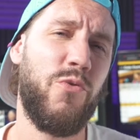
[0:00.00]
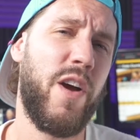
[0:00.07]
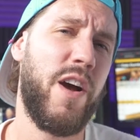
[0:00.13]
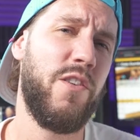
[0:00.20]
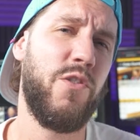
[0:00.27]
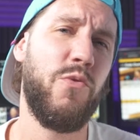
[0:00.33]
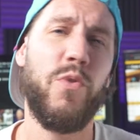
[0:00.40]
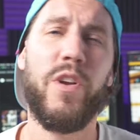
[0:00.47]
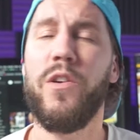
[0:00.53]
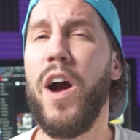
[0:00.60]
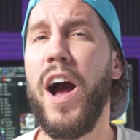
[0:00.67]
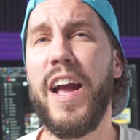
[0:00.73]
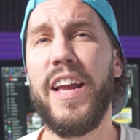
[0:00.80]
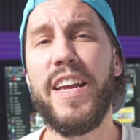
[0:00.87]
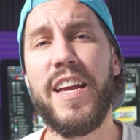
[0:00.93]
around you when you're
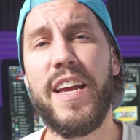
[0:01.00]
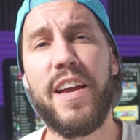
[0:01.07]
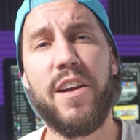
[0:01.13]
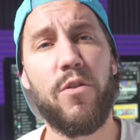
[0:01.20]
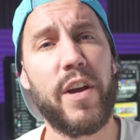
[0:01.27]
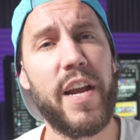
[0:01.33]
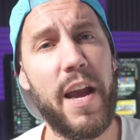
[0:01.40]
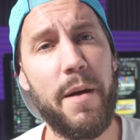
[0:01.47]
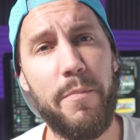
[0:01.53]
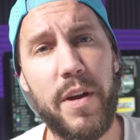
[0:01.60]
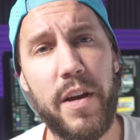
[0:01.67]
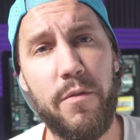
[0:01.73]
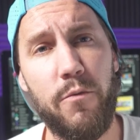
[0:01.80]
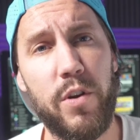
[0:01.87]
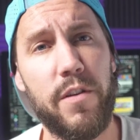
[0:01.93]
hiking or
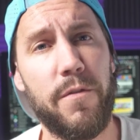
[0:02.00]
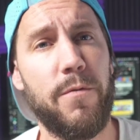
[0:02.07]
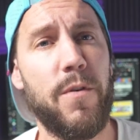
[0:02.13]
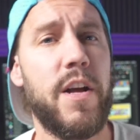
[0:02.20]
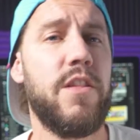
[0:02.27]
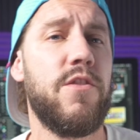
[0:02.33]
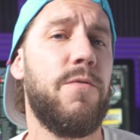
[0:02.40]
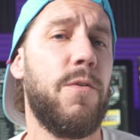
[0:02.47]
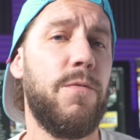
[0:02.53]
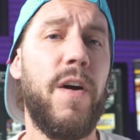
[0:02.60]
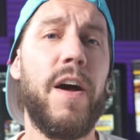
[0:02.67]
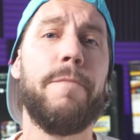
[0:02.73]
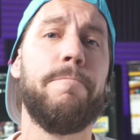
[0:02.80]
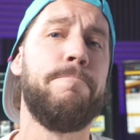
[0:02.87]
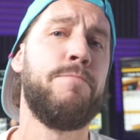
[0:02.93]
camping with your friends for
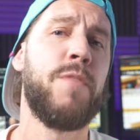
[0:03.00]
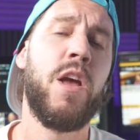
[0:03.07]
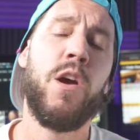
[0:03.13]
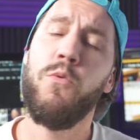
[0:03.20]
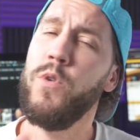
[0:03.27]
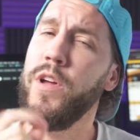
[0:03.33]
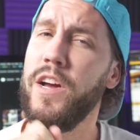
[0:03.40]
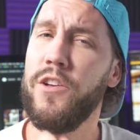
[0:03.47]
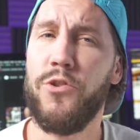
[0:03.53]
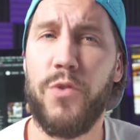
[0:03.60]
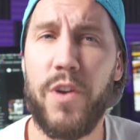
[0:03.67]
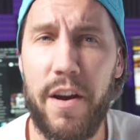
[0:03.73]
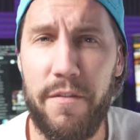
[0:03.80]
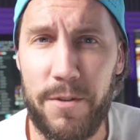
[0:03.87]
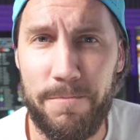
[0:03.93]
fun, we got you
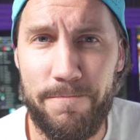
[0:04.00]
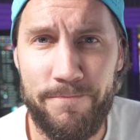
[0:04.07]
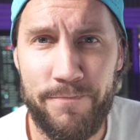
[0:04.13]
covered.